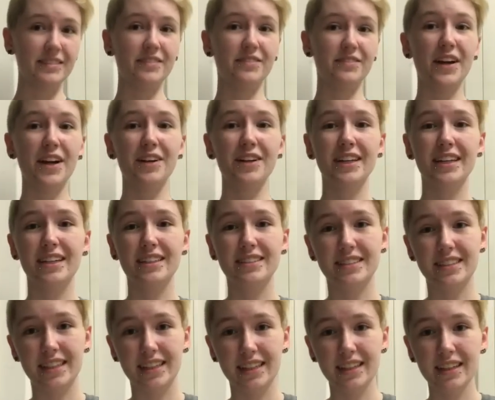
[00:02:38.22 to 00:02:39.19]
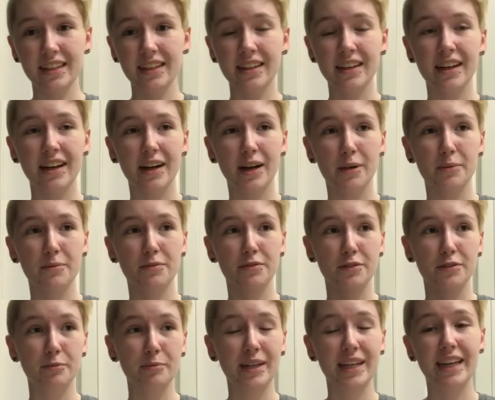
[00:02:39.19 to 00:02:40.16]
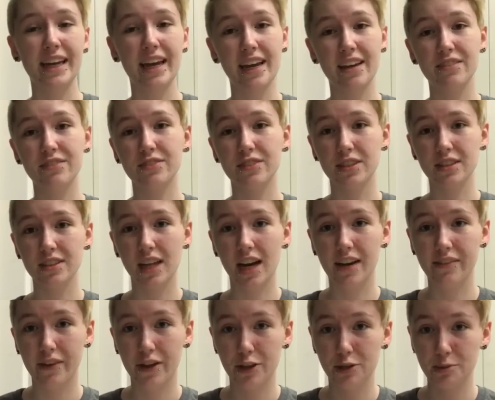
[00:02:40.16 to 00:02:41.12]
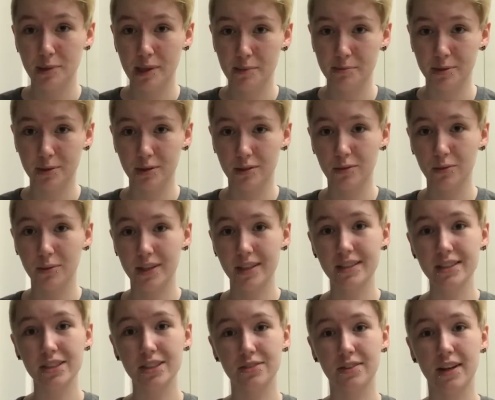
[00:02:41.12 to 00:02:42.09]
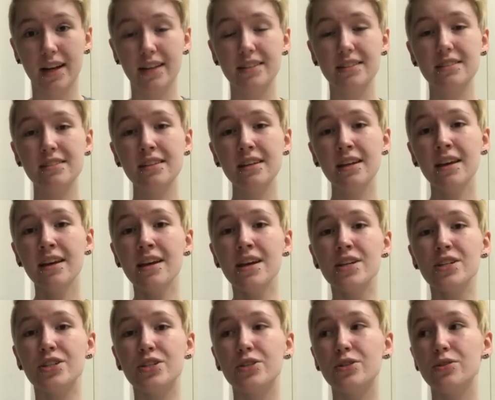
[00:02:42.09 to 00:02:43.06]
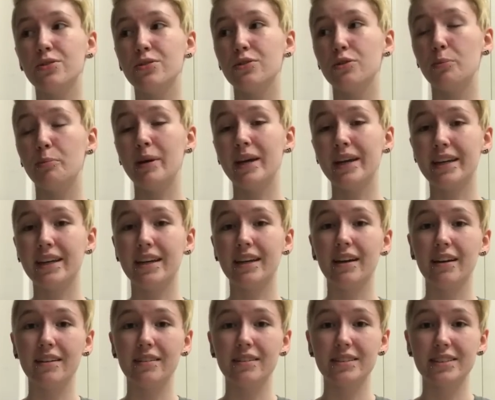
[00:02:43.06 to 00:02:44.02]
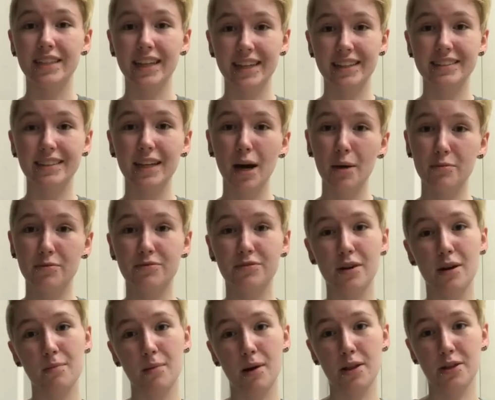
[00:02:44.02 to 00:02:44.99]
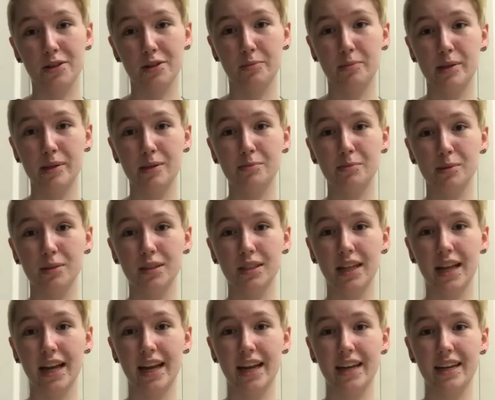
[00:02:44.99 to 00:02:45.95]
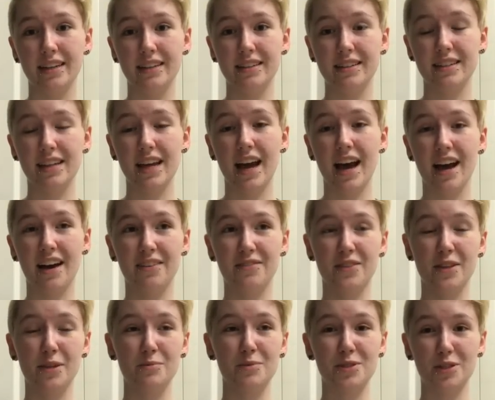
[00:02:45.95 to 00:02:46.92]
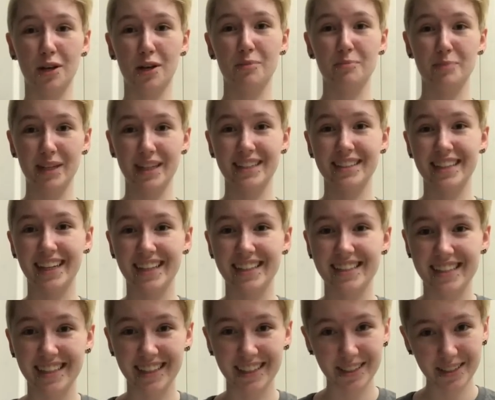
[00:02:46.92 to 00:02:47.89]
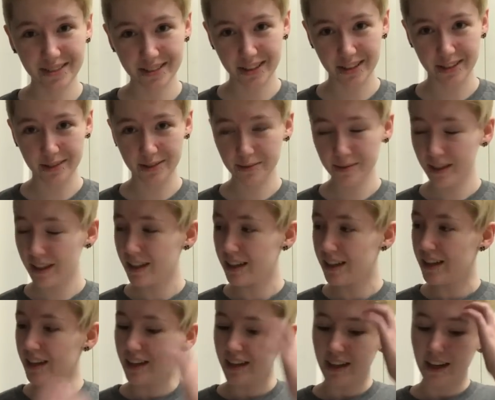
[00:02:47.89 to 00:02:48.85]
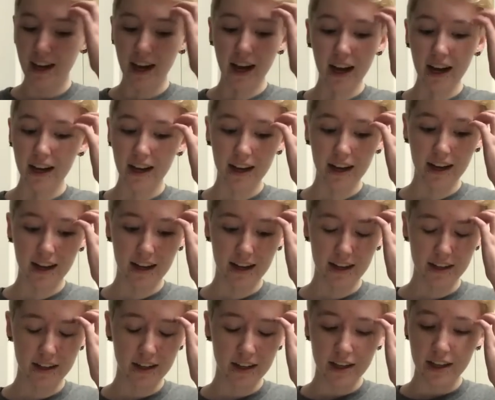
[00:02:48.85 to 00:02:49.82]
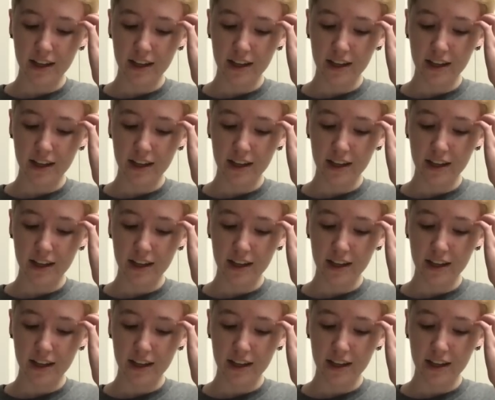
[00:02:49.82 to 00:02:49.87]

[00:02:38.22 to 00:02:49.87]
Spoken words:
very easy for me and for a lot of other people with Tourette's to pick tics up from other people and have them start being tics that you do. Ha ha ha!